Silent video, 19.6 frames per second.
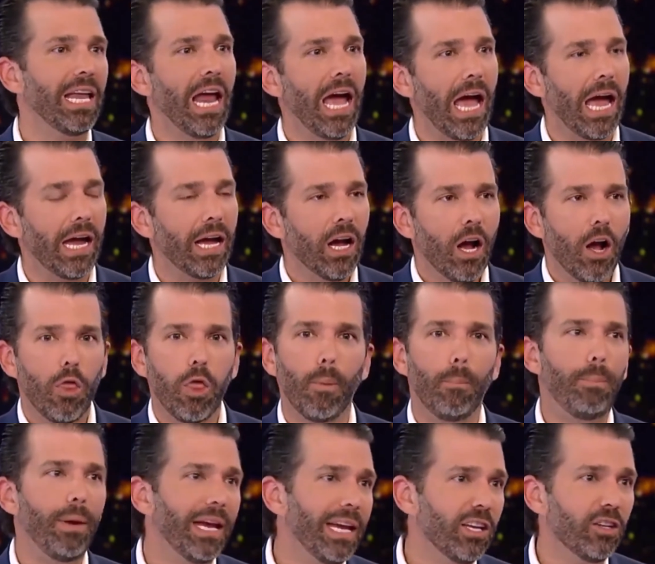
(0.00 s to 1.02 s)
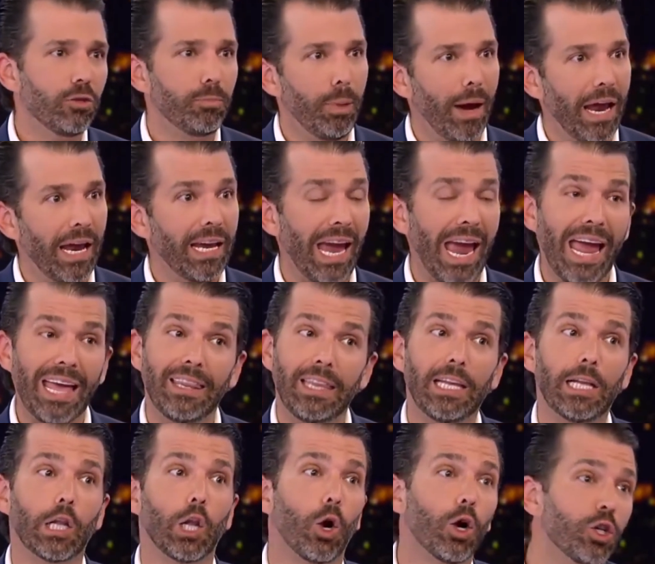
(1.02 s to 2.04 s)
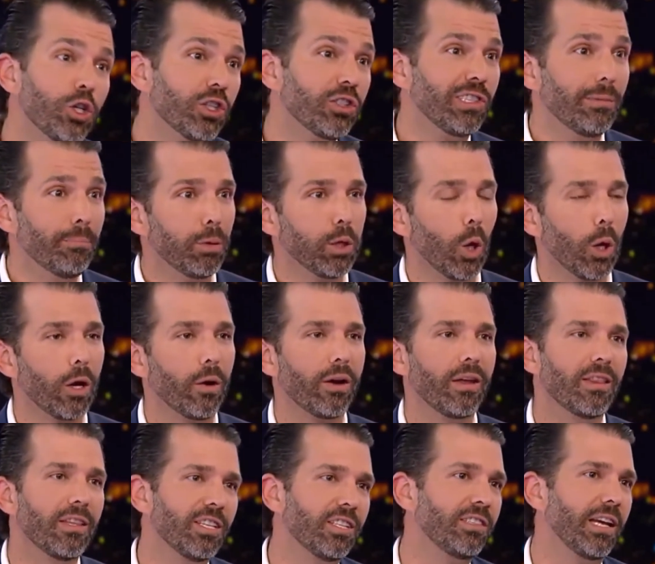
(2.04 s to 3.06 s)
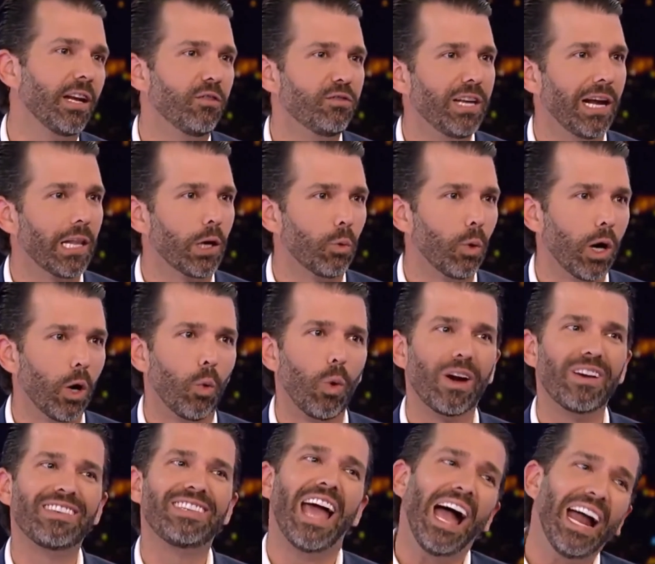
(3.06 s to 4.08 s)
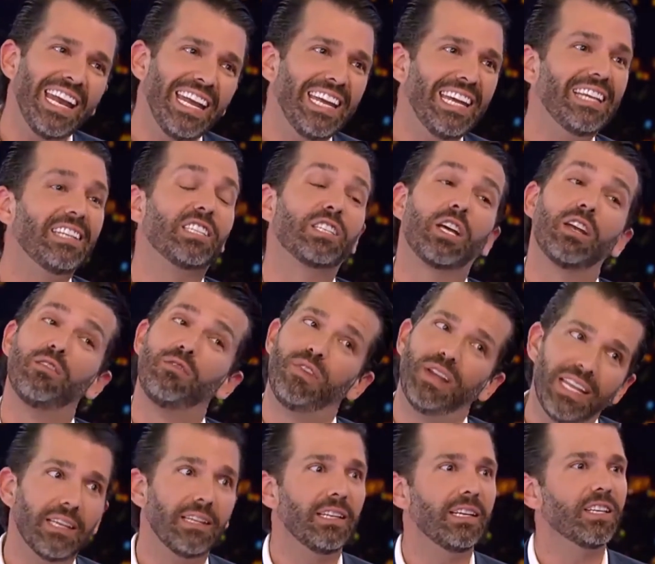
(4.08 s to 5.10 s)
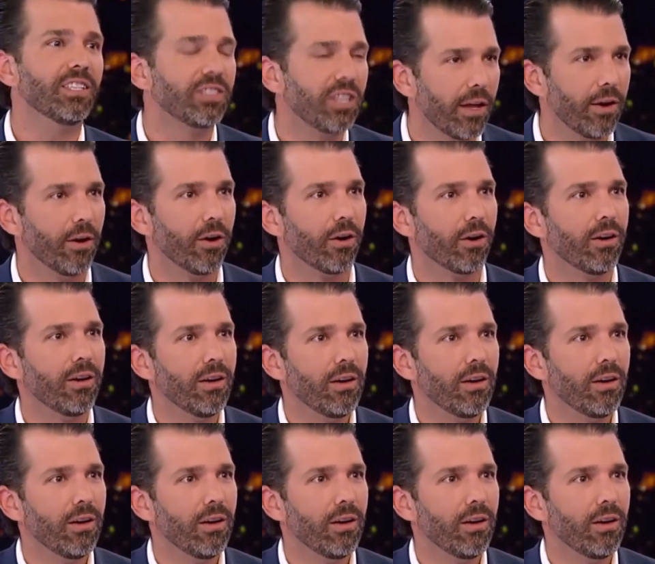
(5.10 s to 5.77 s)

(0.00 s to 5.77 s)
A, the biggest bank and the largest employer in the state of Delaware, where Daddy is conveniently a senator.